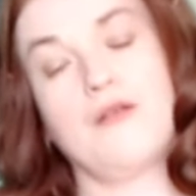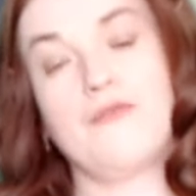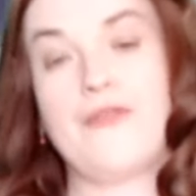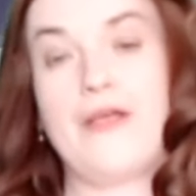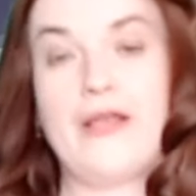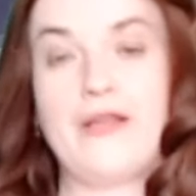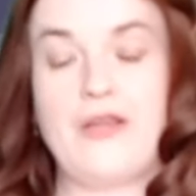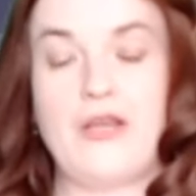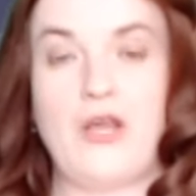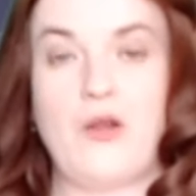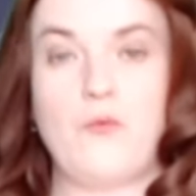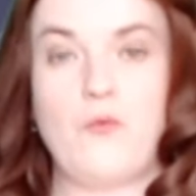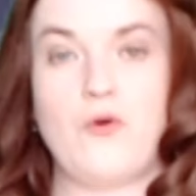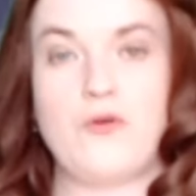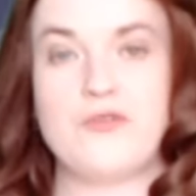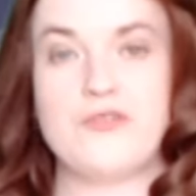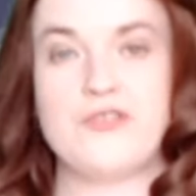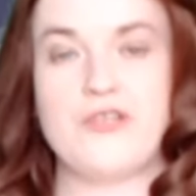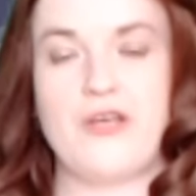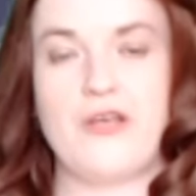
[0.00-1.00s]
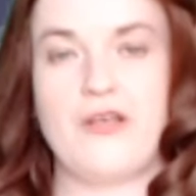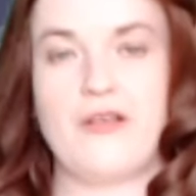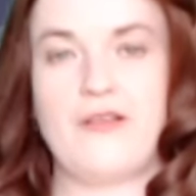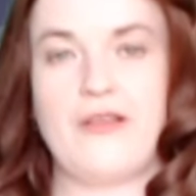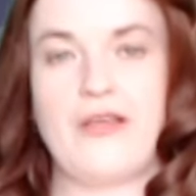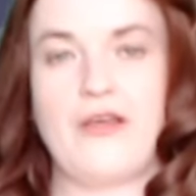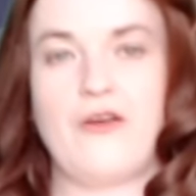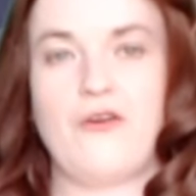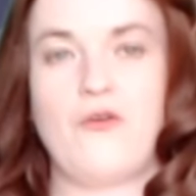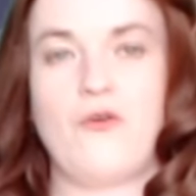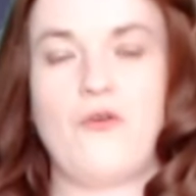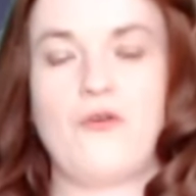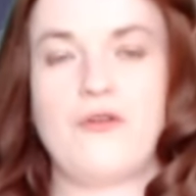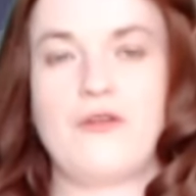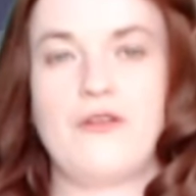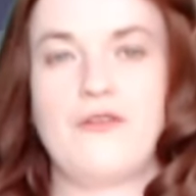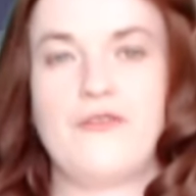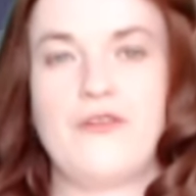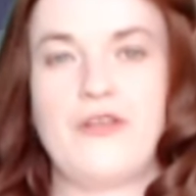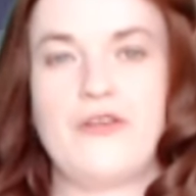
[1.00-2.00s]
then you can watch it later on
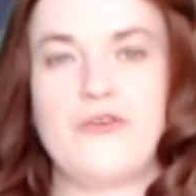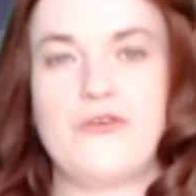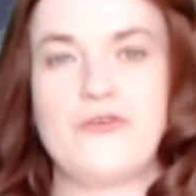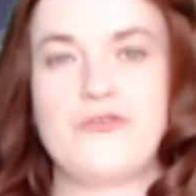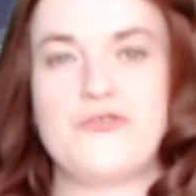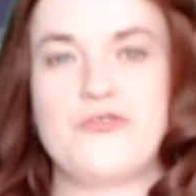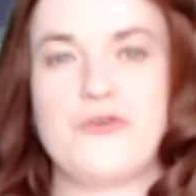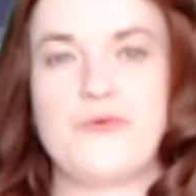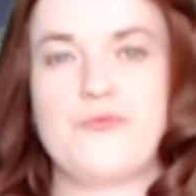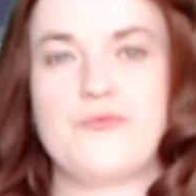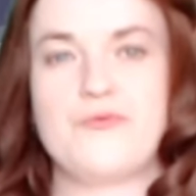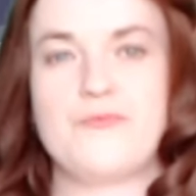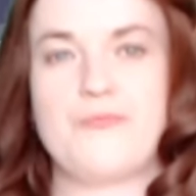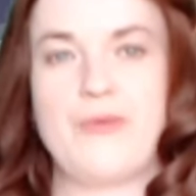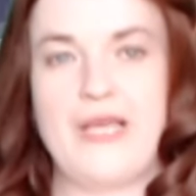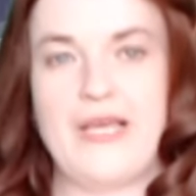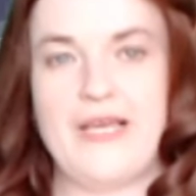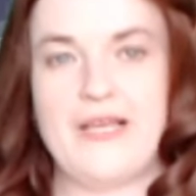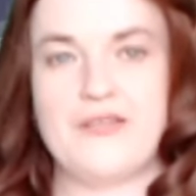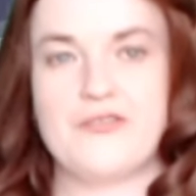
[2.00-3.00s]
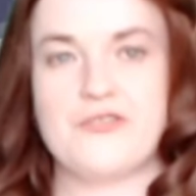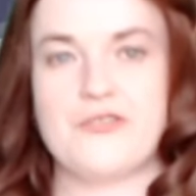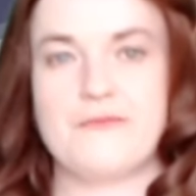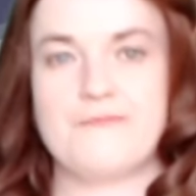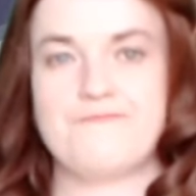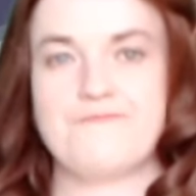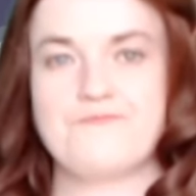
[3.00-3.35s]
the YouTube page.